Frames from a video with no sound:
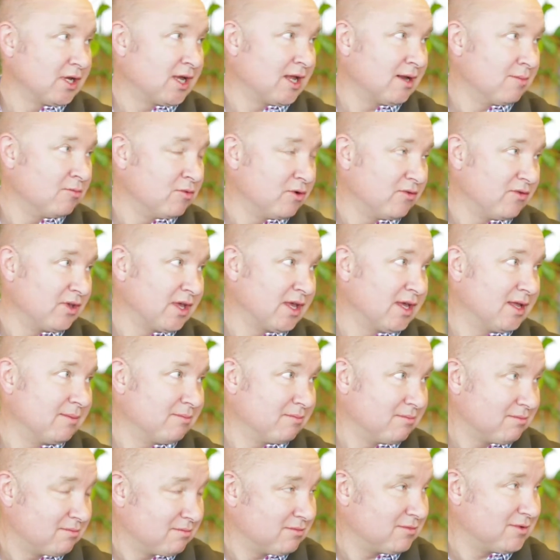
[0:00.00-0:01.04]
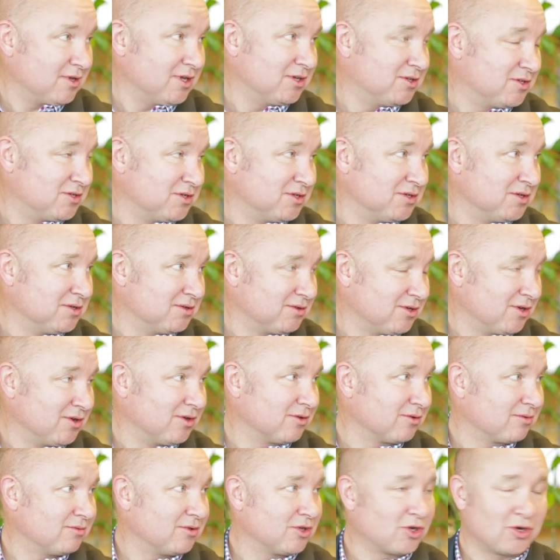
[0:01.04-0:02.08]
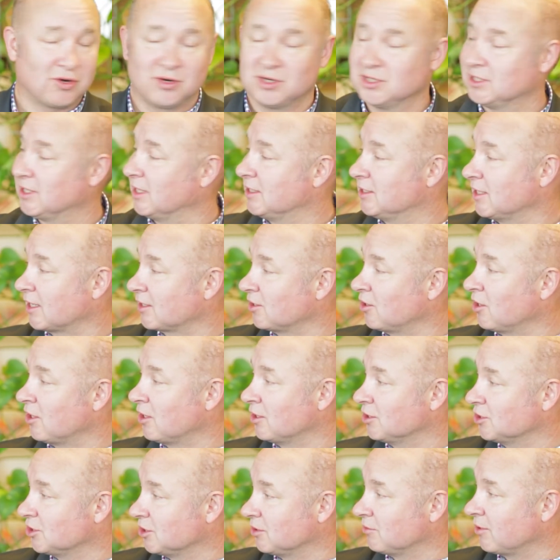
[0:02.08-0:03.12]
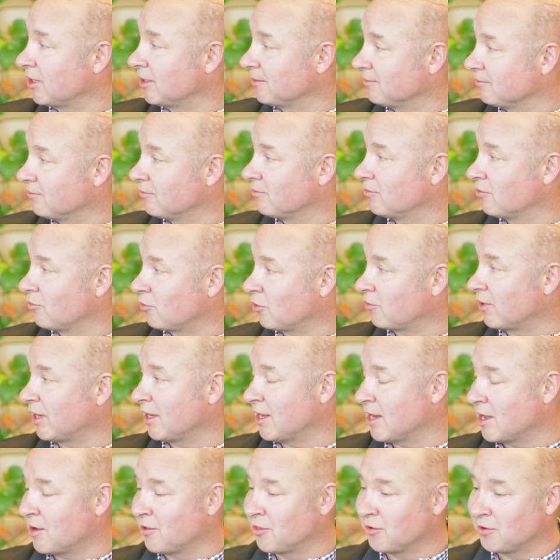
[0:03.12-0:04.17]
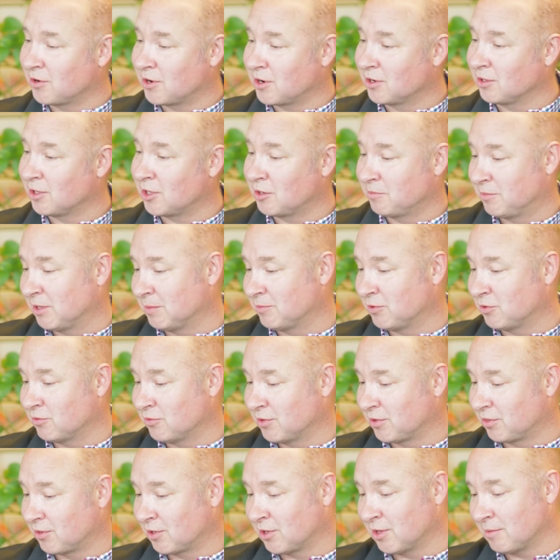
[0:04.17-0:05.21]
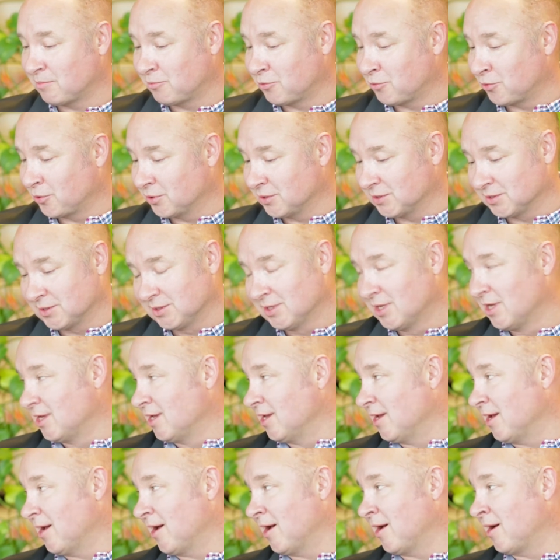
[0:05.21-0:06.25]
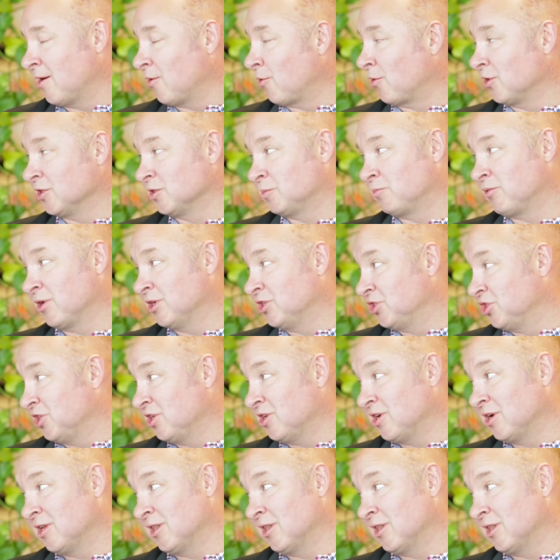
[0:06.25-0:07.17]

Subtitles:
and kind of moving it into current day technology, right? Where right now there are a lot of people with clipboards or a spreadsheet